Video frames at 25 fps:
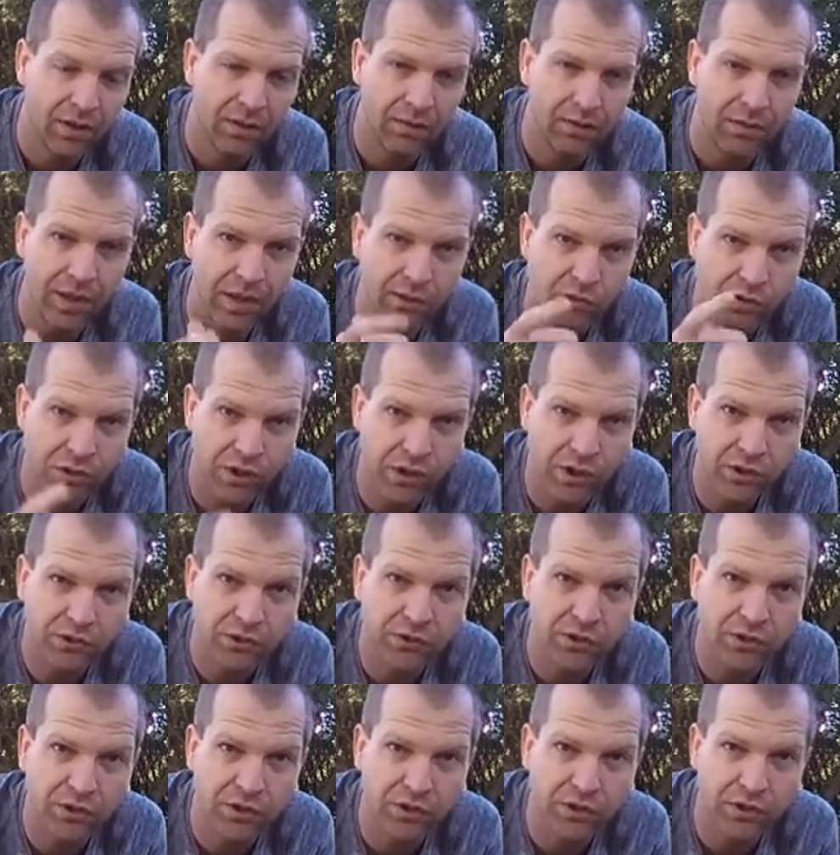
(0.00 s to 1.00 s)
Without
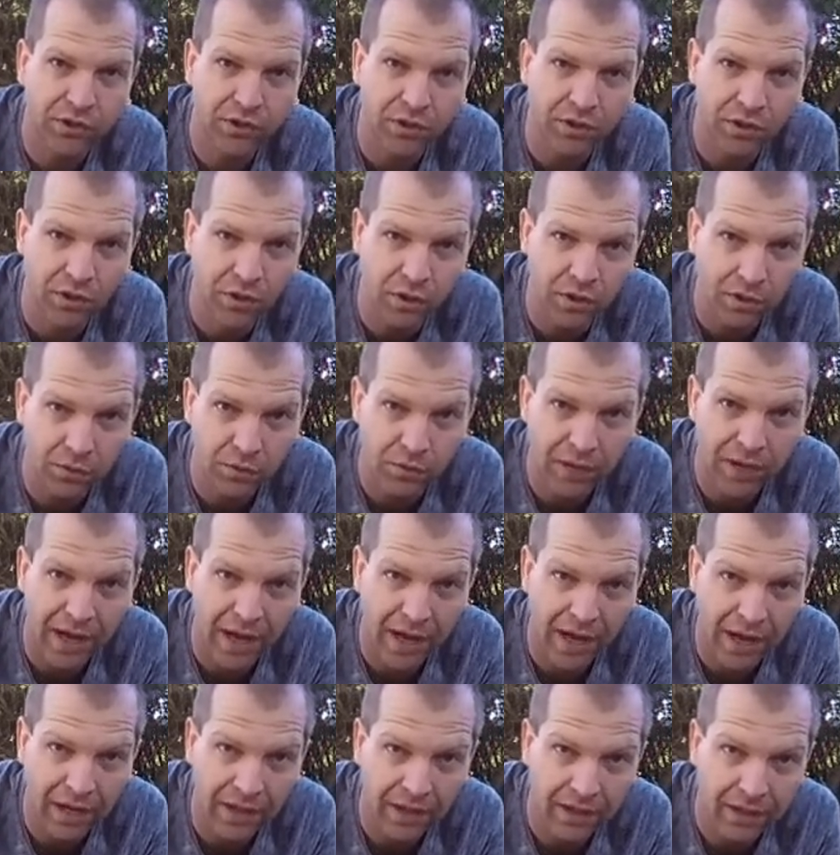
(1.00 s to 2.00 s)
shelter, you
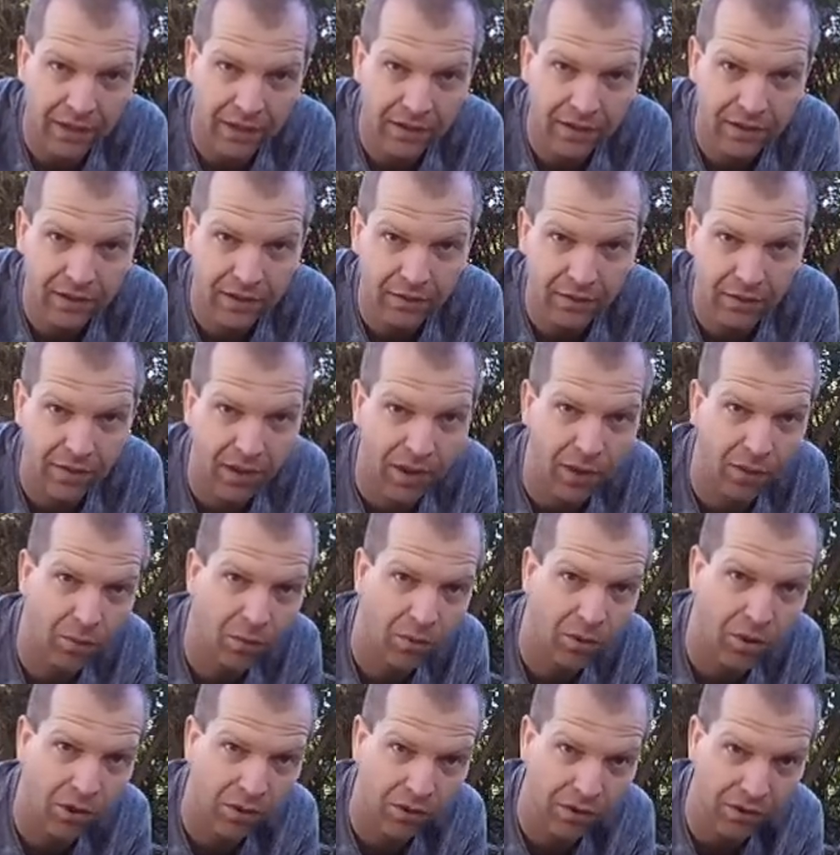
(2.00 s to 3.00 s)
die. Without
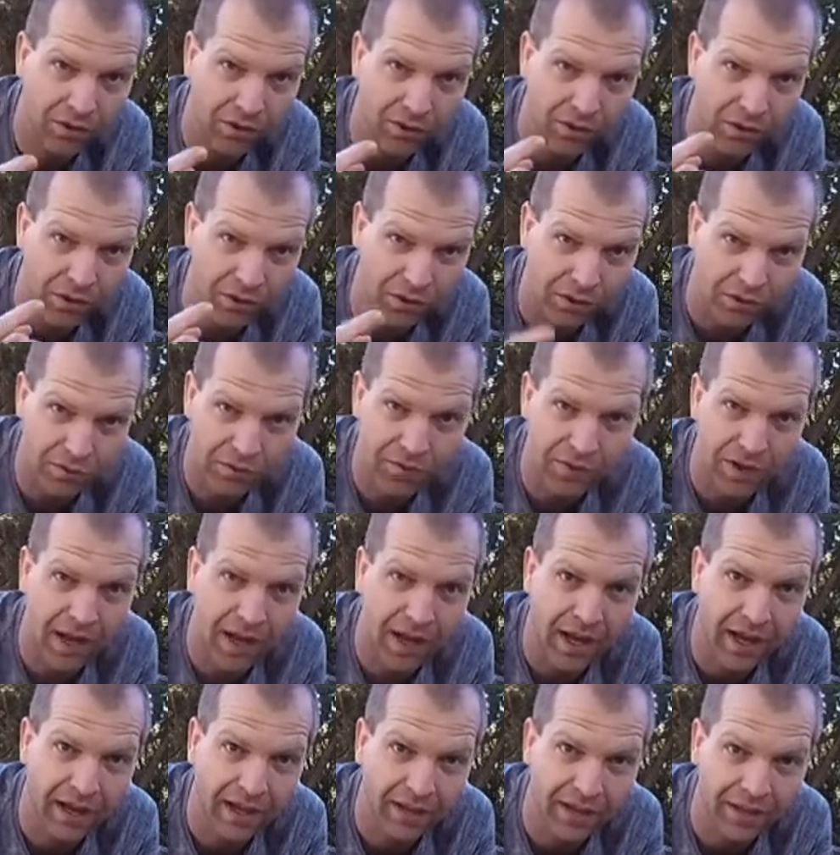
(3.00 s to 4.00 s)
water, you
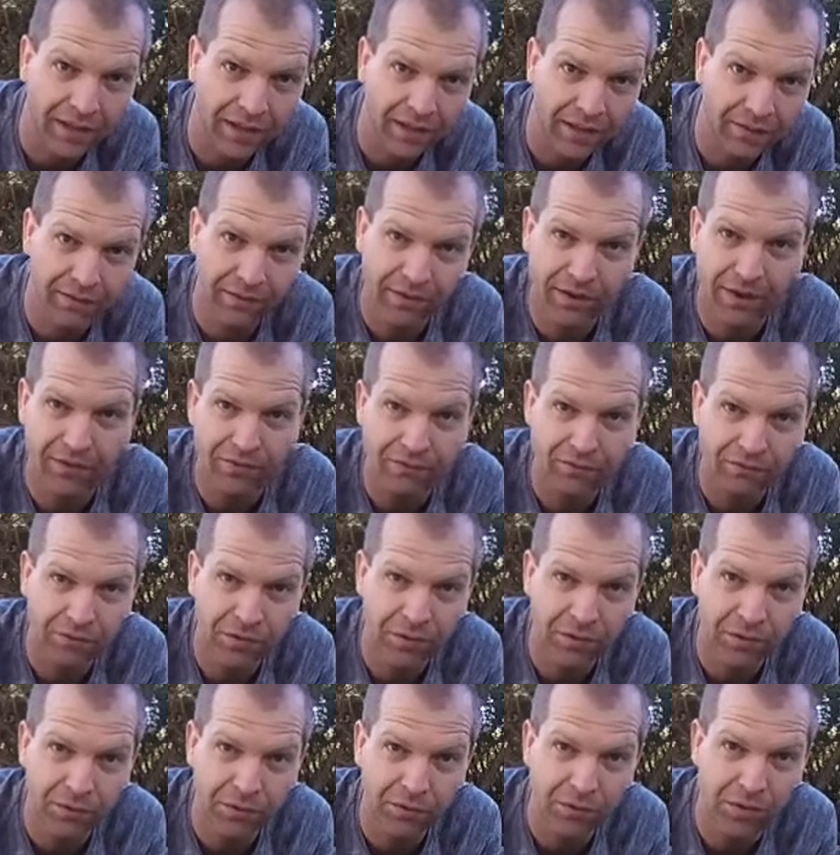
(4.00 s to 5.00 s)
die. Without
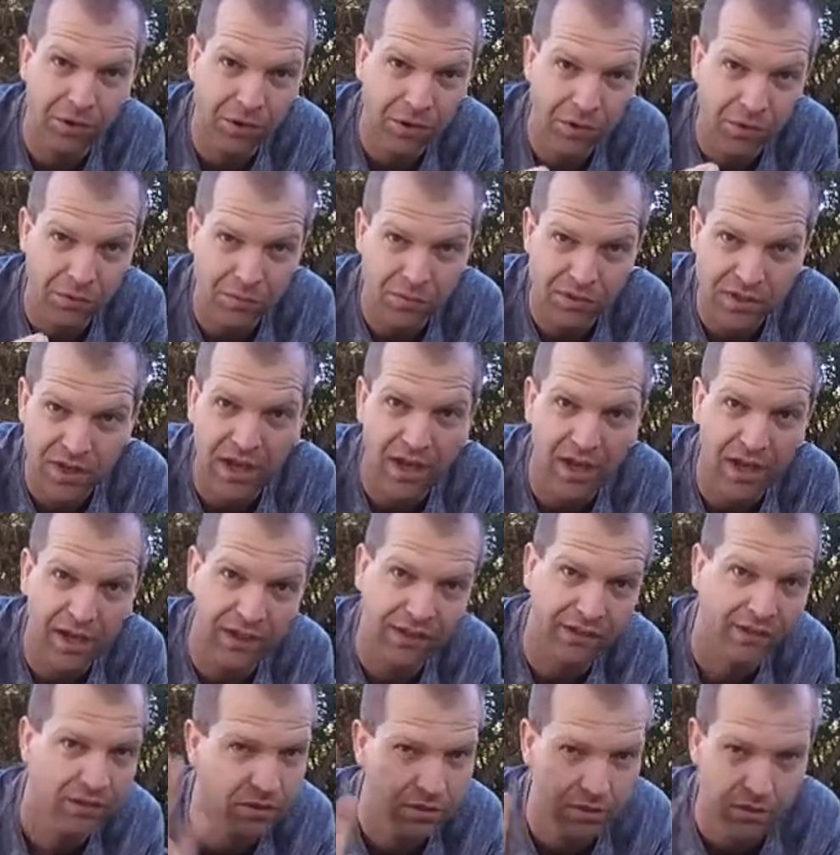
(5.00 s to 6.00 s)
food, you die.
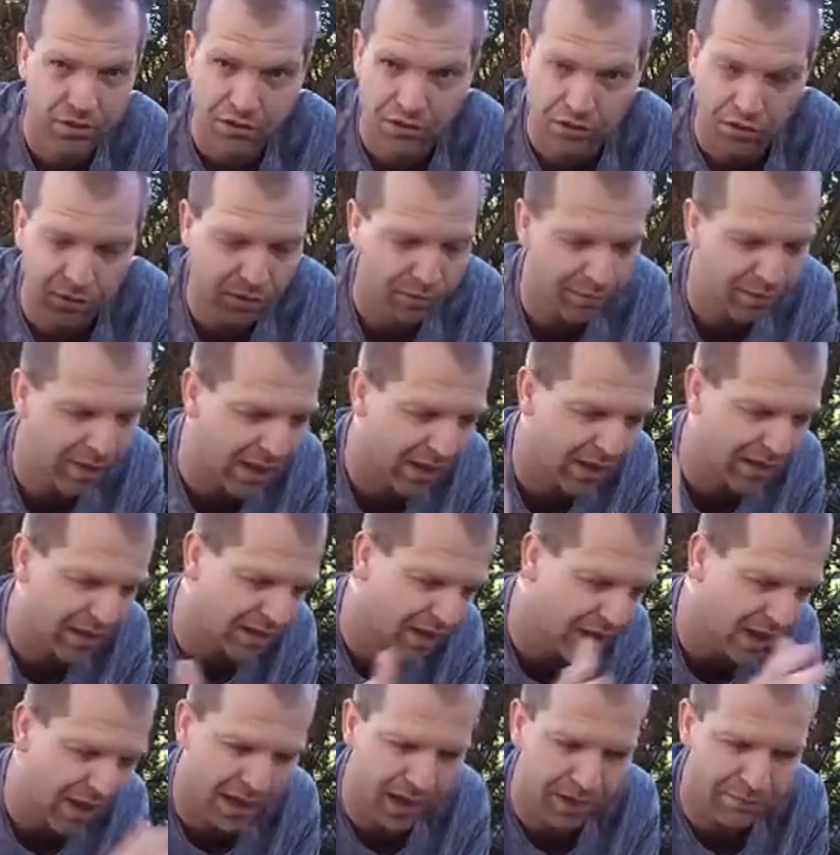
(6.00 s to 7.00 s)
And there's a certain amount of
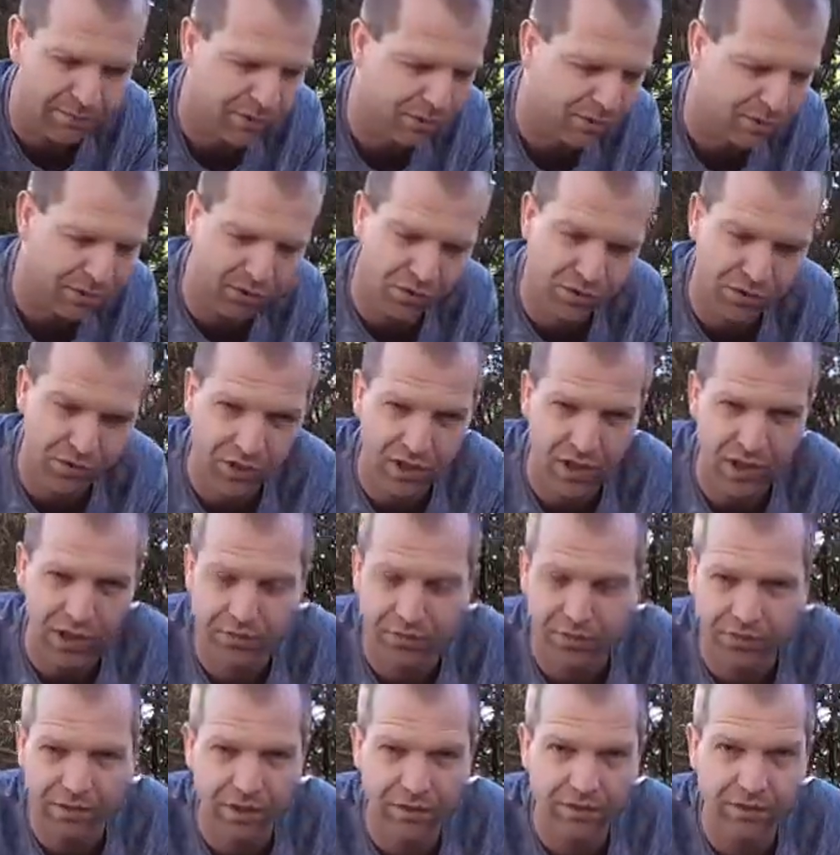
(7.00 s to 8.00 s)
time associated
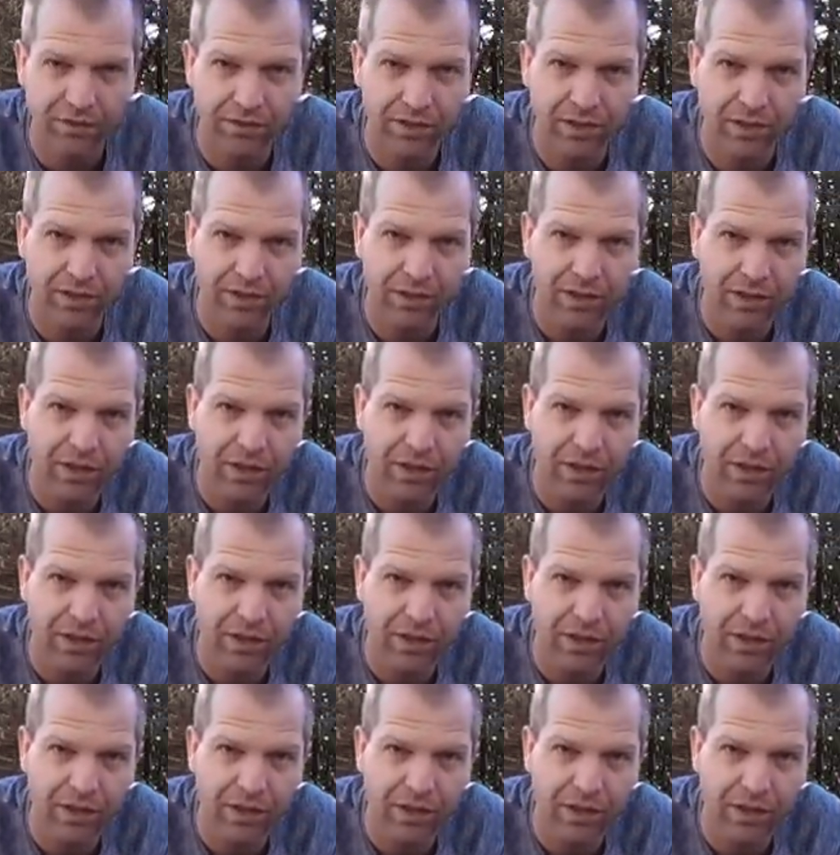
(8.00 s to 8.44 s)
with everything.